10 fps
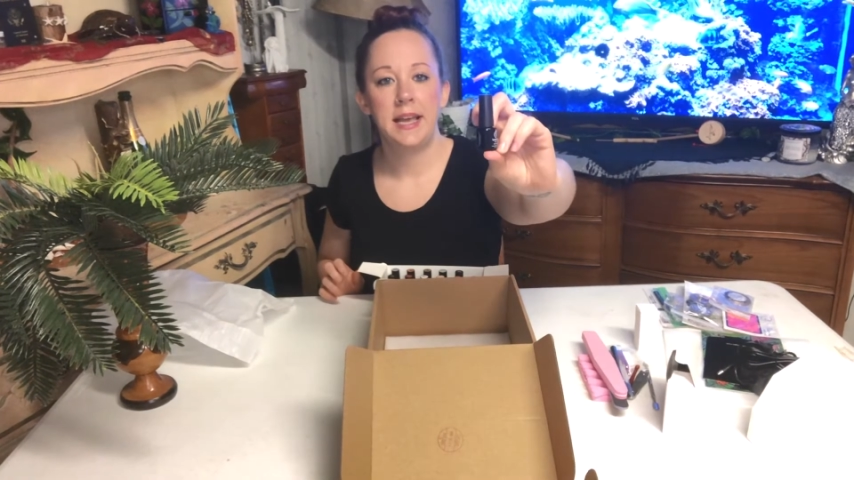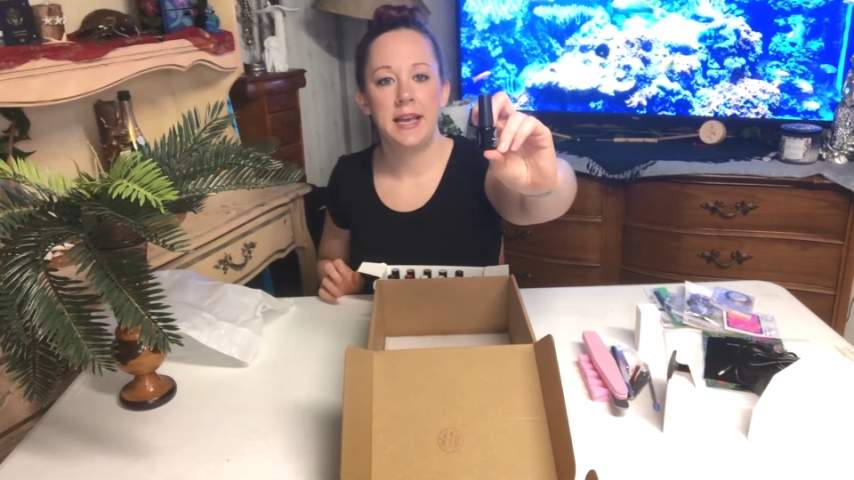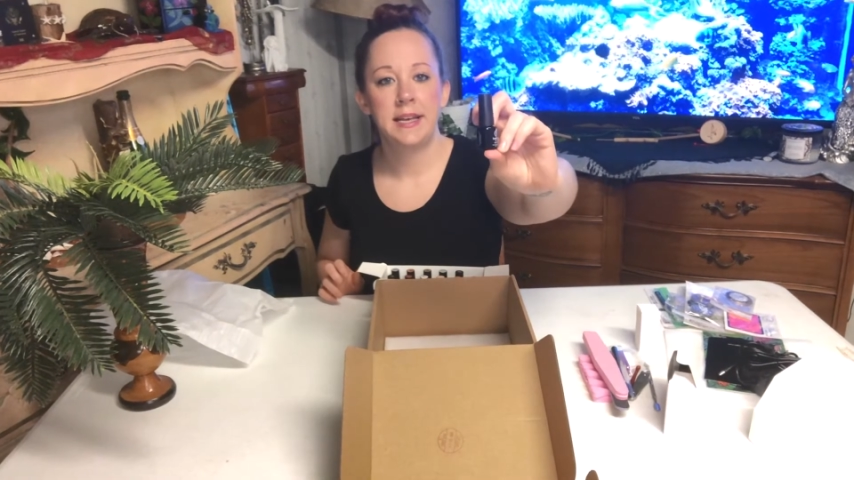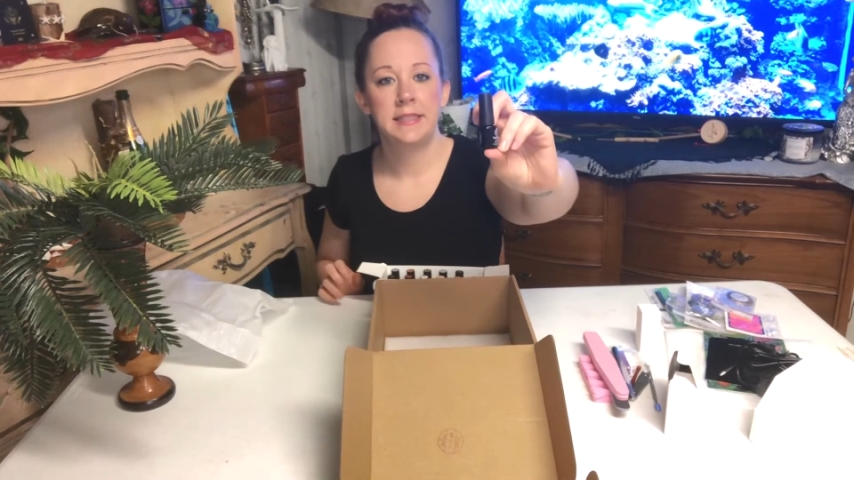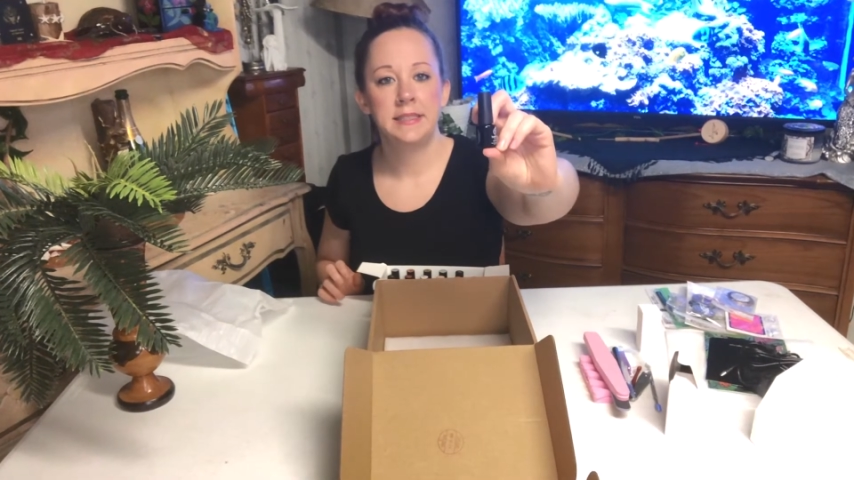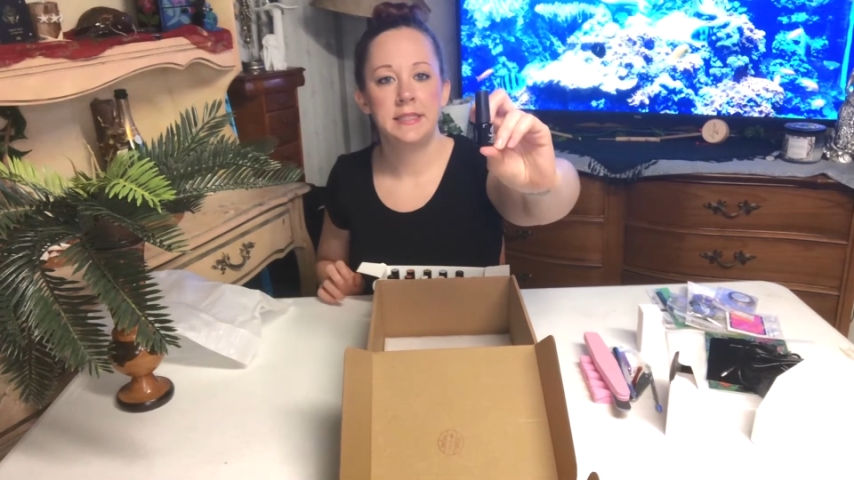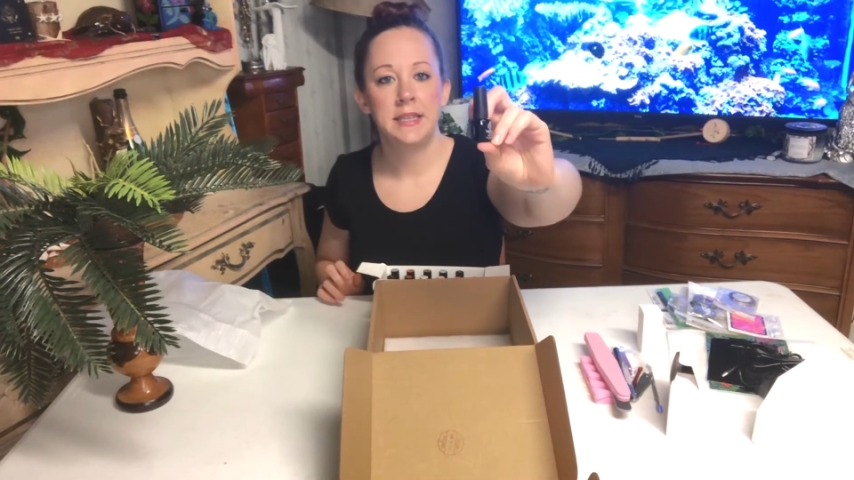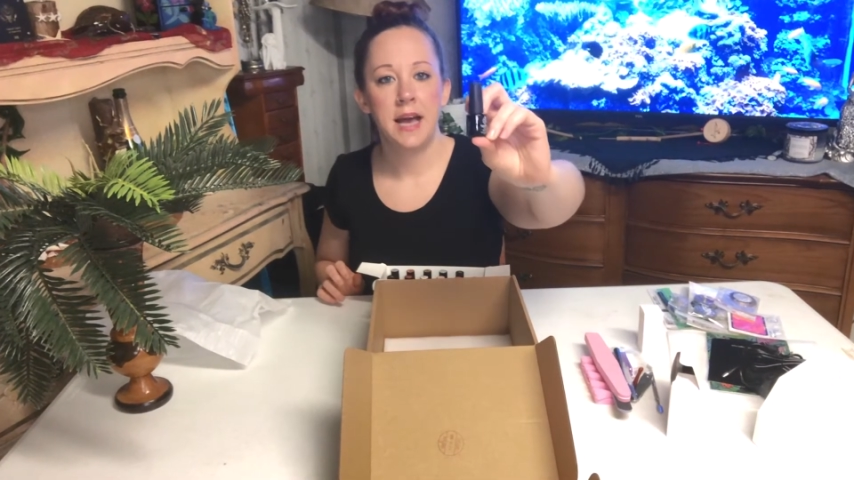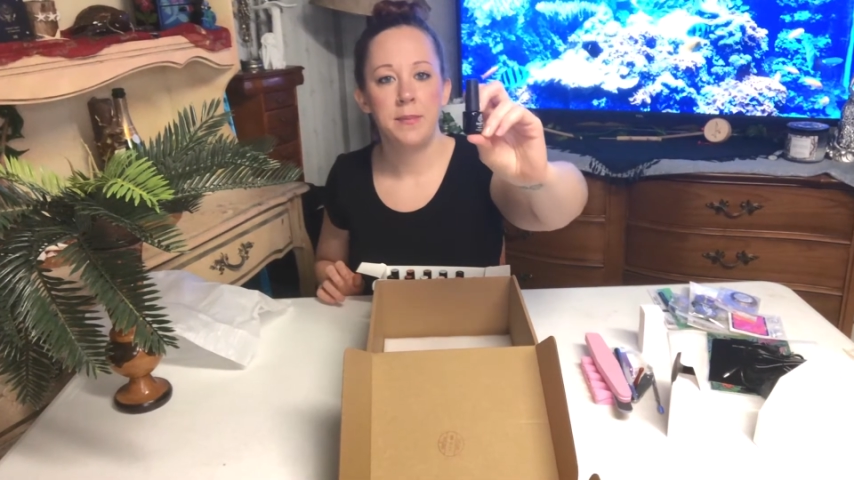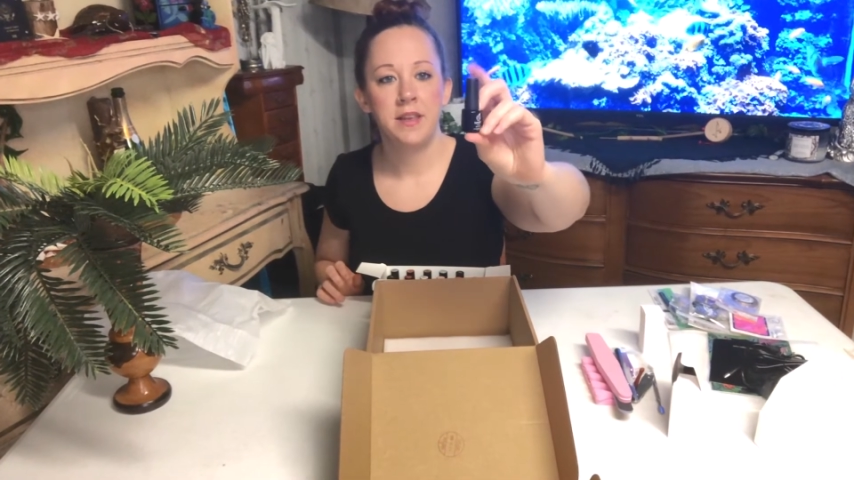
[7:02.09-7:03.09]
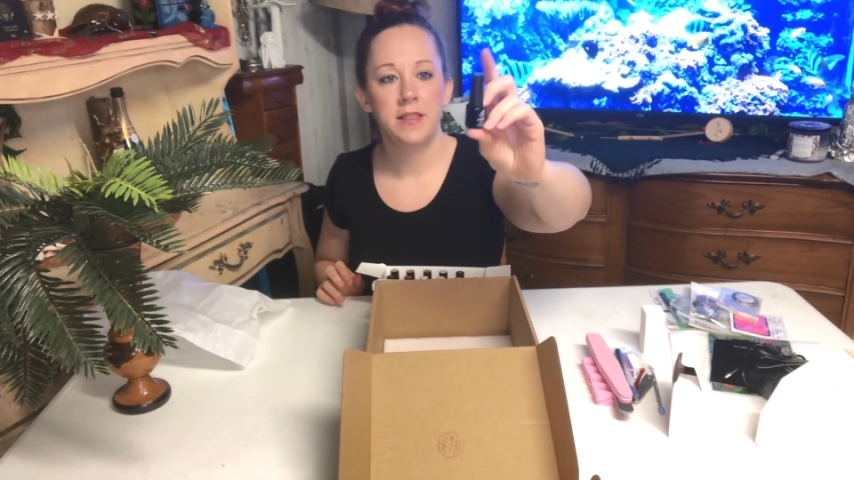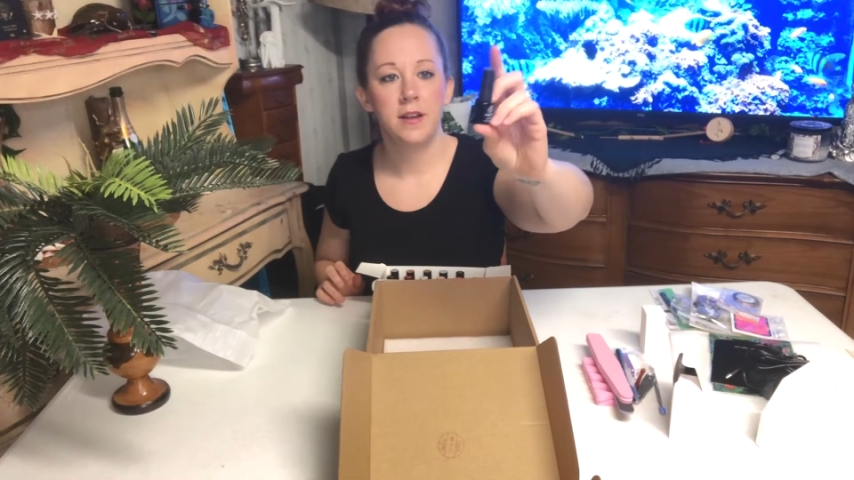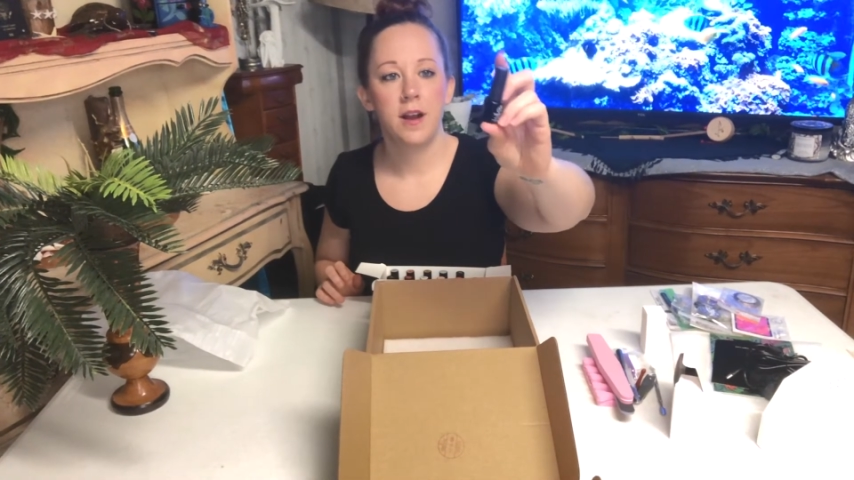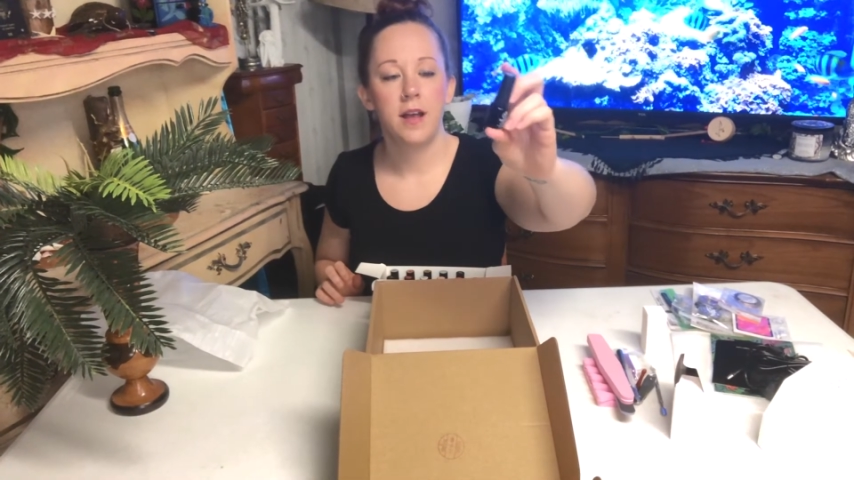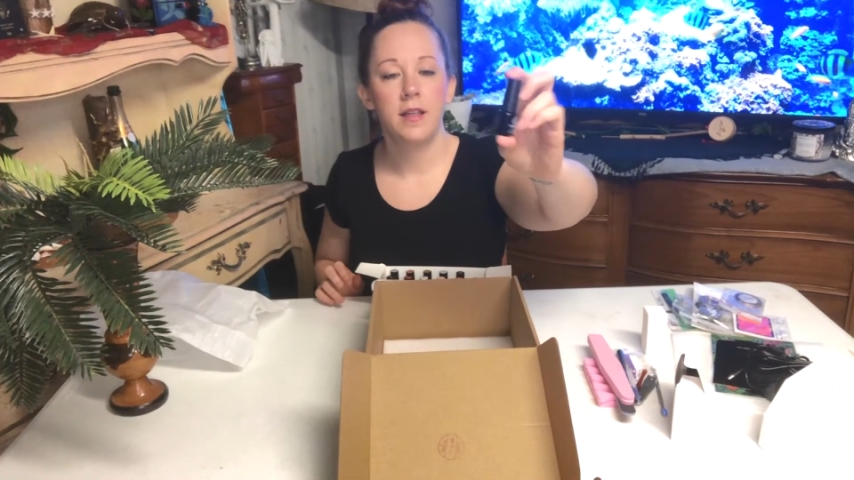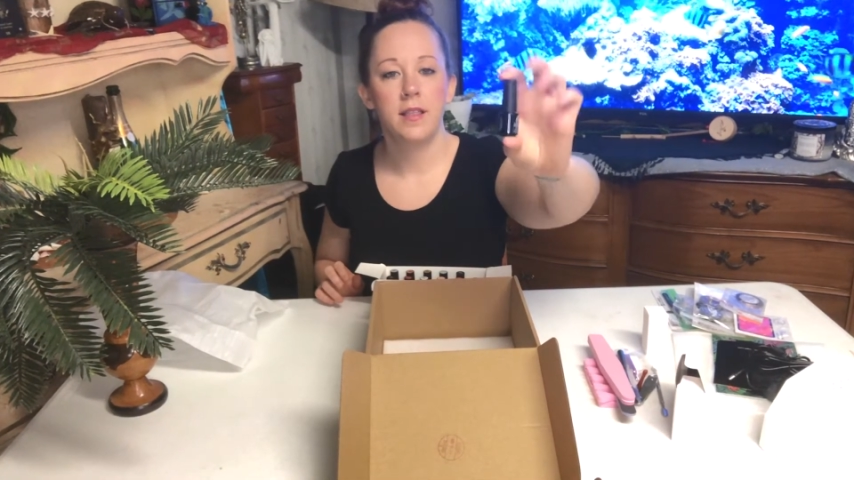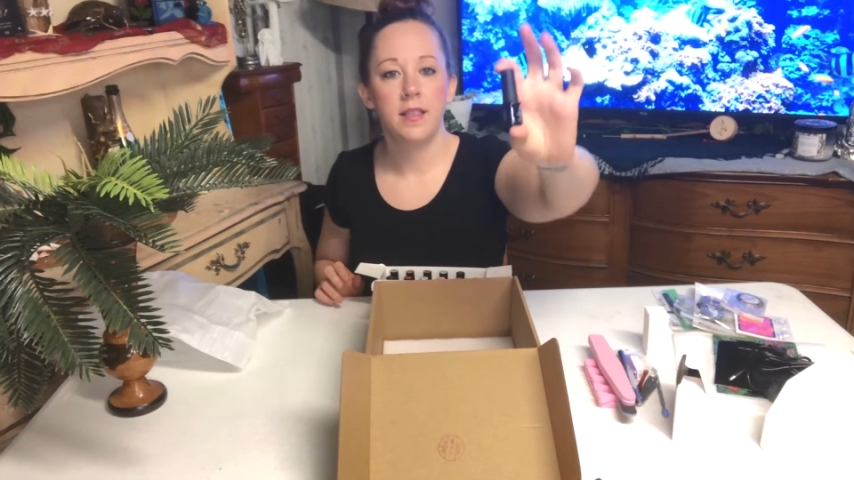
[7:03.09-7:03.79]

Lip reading: and I mean, they're not